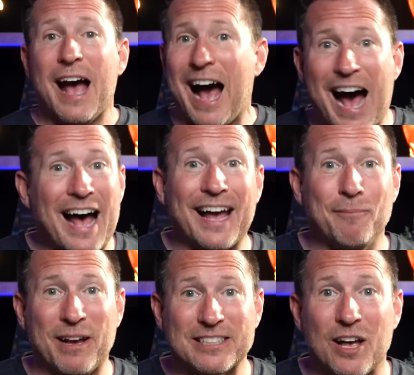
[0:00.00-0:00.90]
I,
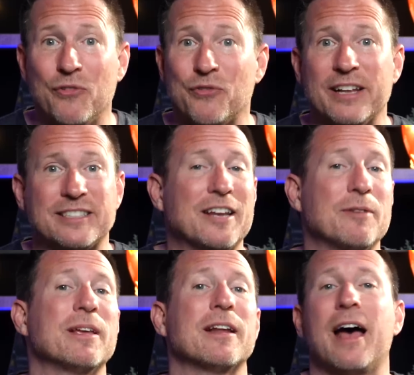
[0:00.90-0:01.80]
myself, tend to
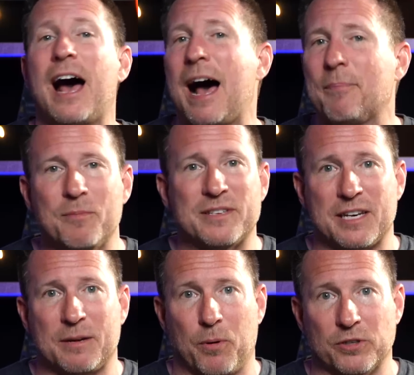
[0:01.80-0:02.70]
be an
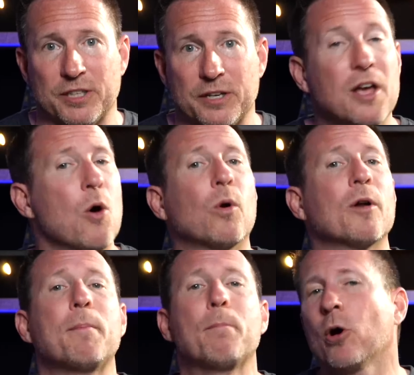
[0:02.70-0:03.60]
optimistic person. One of
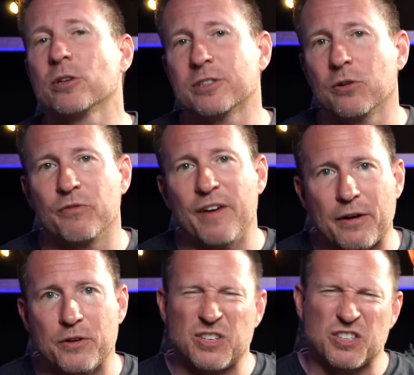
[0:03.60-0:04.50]
my personal
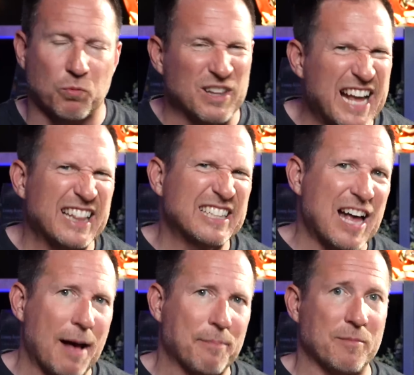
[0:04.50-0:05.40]
values is relentless
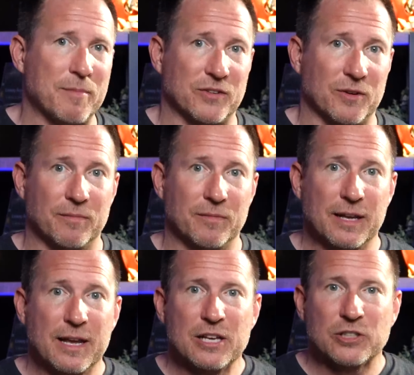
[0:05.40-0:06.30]
optimism.
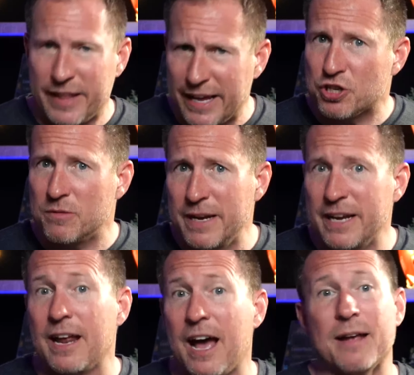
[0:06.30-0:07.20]
So that should
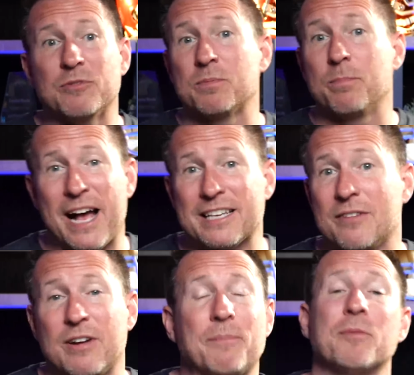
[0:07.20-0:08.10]
mean I'm just positive
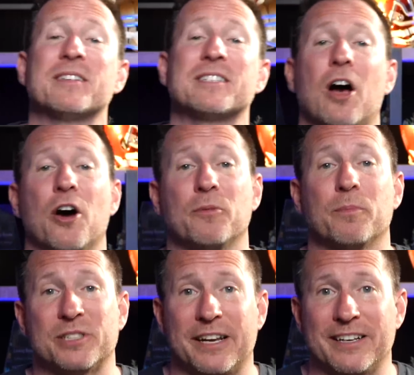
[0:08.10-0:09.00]
and optimistic
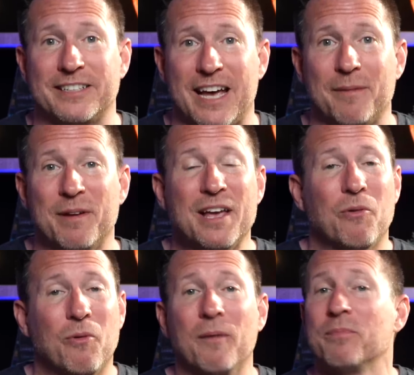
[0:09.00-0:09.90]
100% of the time.
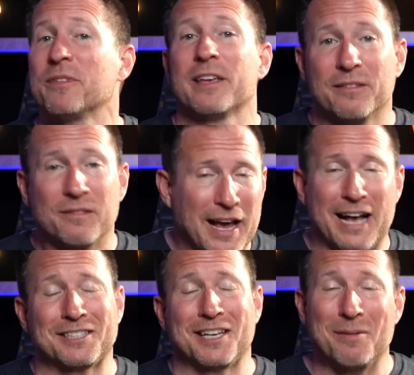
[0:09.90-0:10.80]
Well,
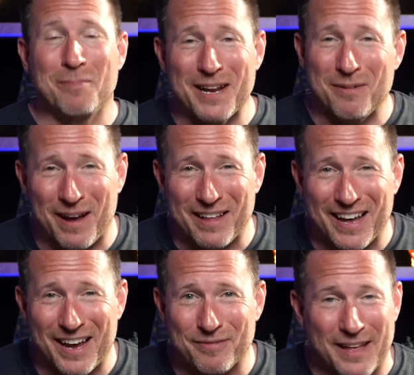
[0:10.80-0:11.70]
ask anybody in my
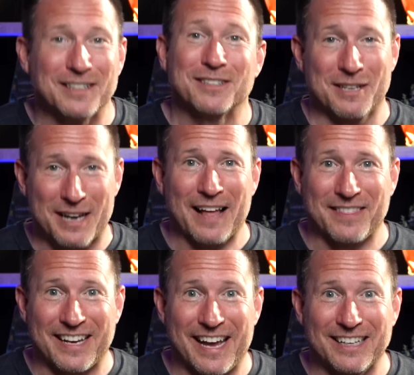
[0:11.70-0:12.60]
life, that's not the
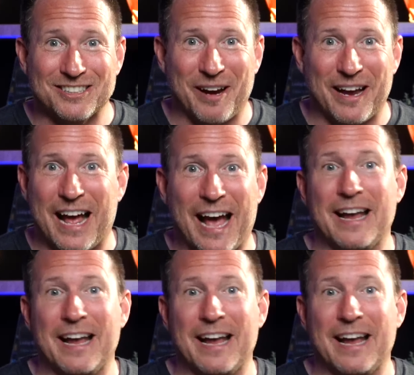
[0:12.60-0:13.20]
case, right?